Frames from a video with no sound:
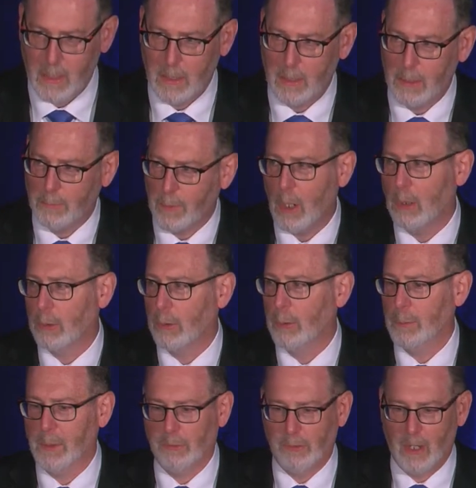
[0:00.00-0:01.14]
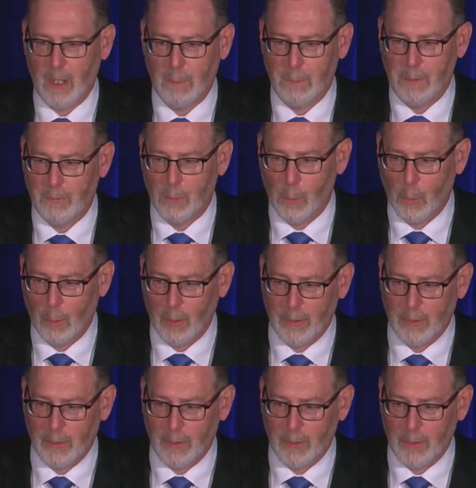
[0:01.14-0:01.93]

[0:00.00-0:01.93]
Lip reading: You've all heard me say it before,